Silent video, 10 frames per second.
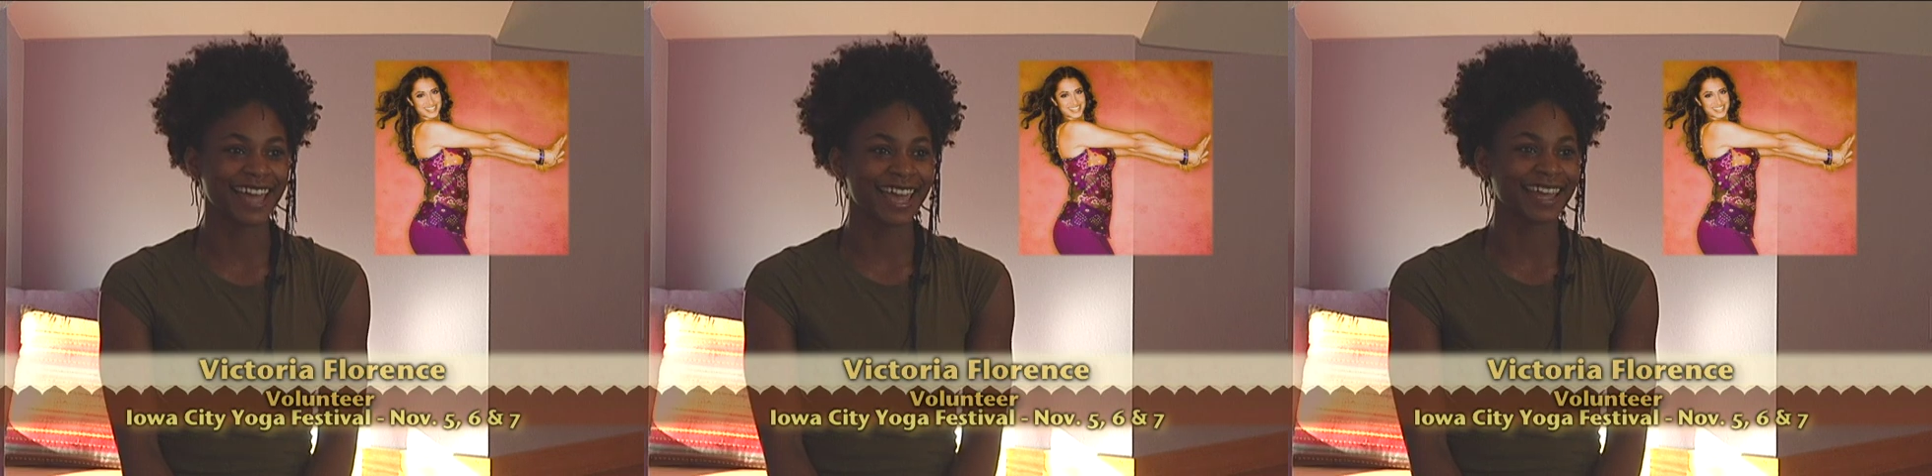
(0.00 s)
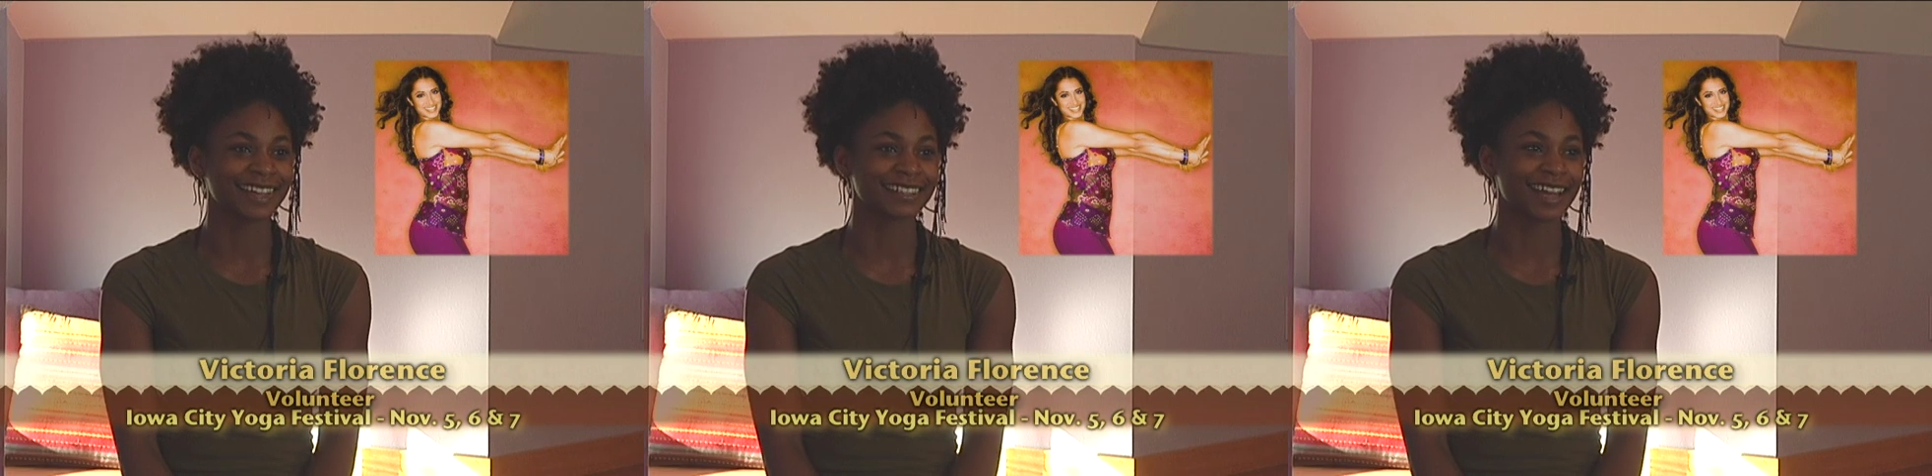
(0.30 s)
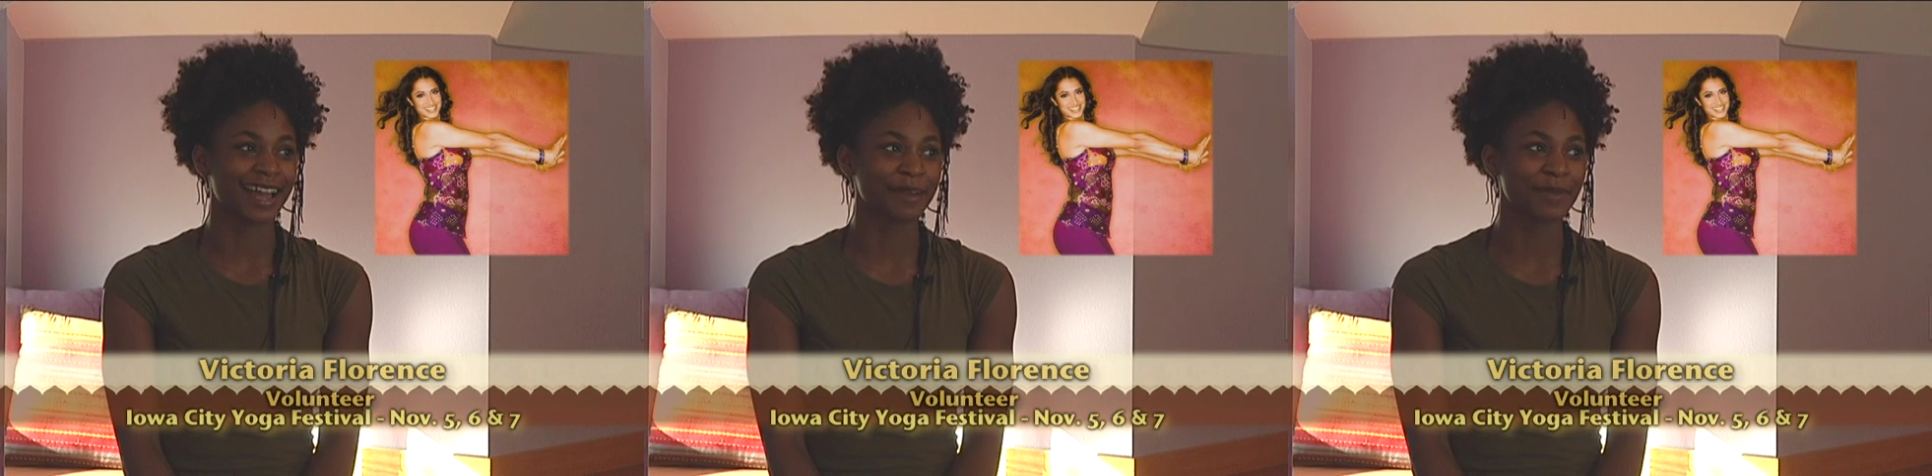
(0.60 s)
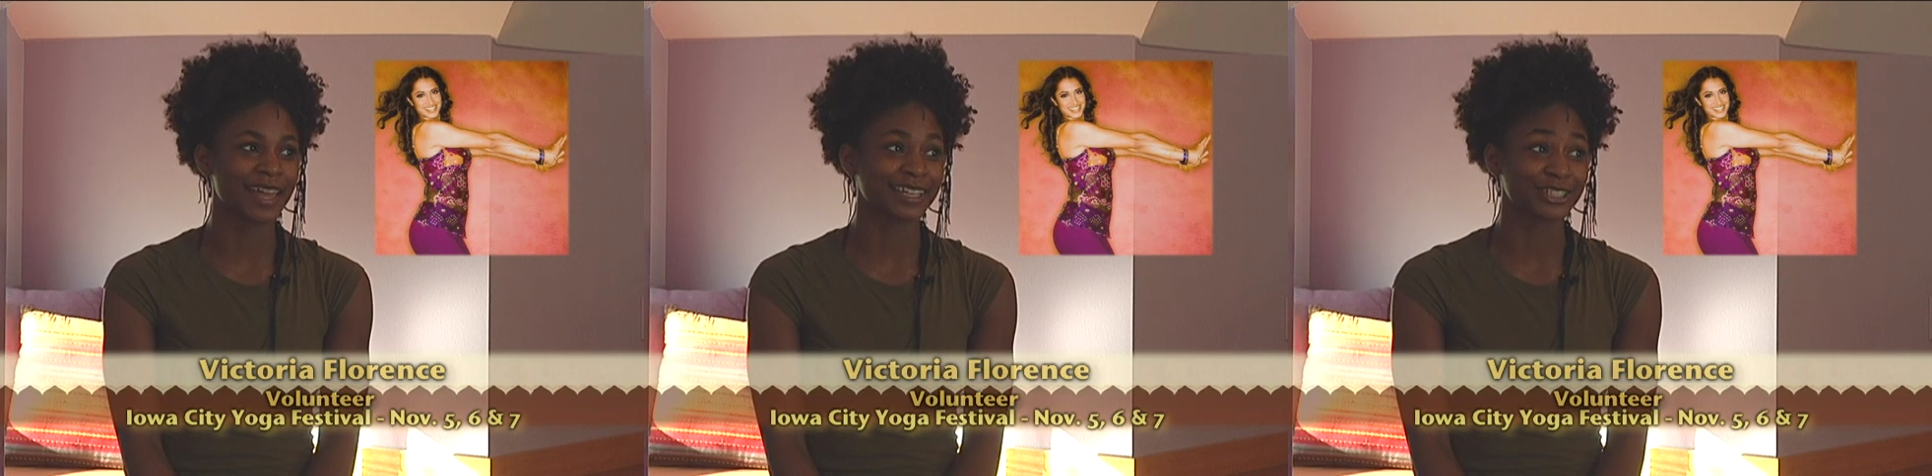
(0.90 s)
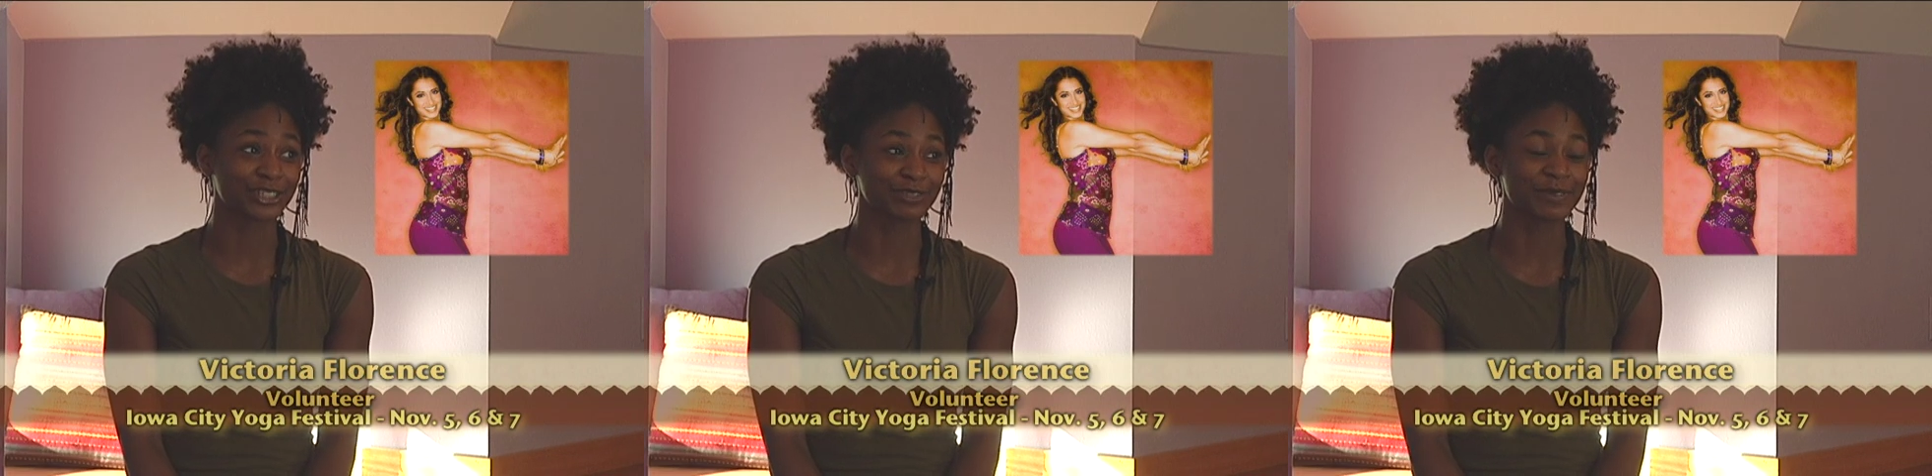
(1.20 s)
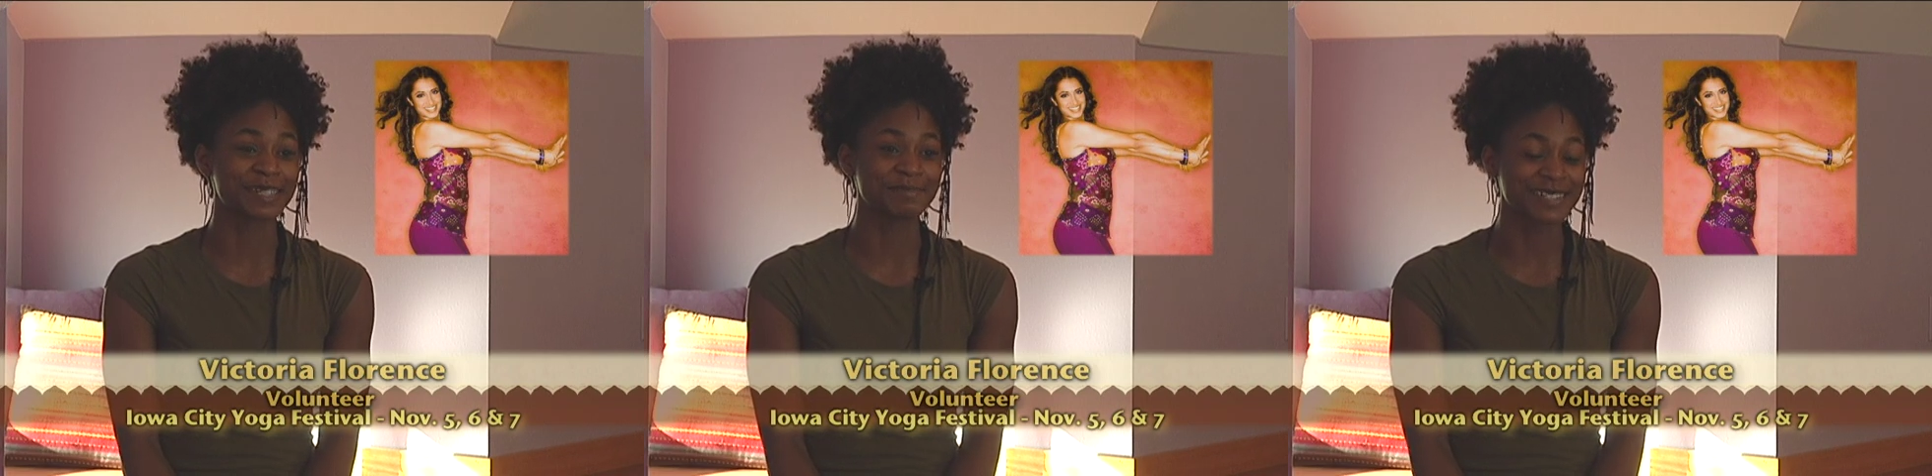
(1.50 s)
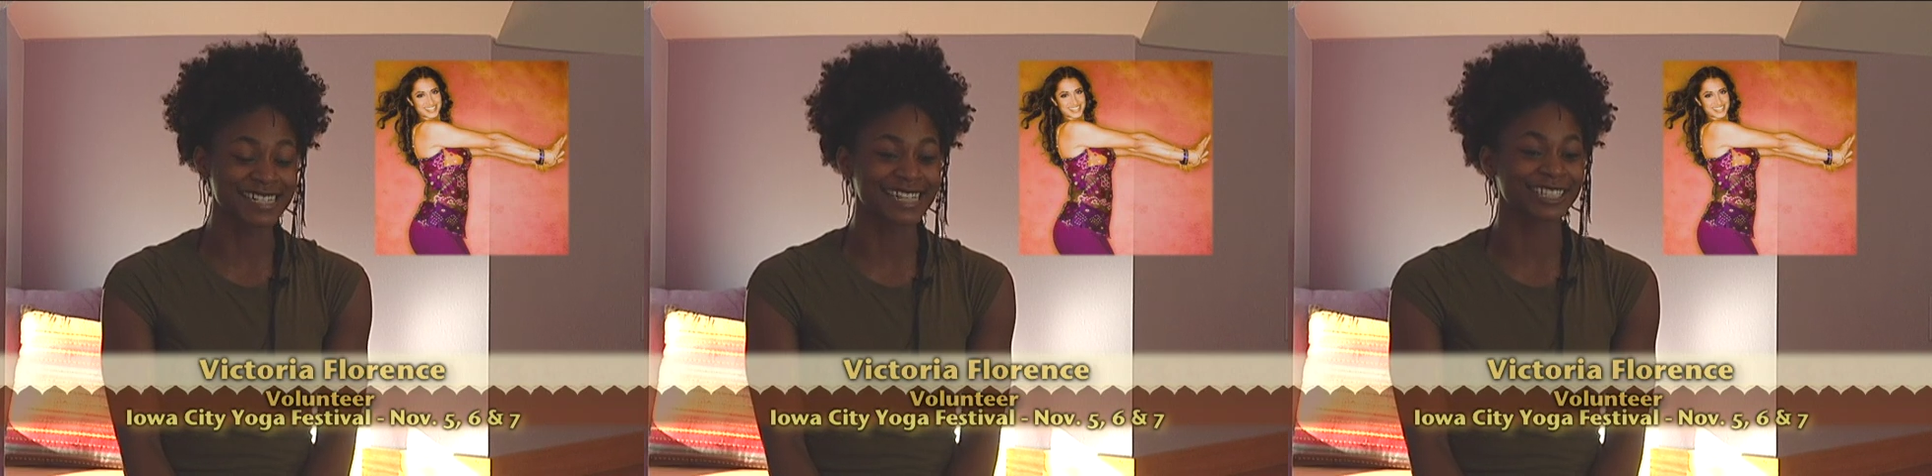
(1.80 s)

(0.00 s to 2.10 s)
And I'm extremely,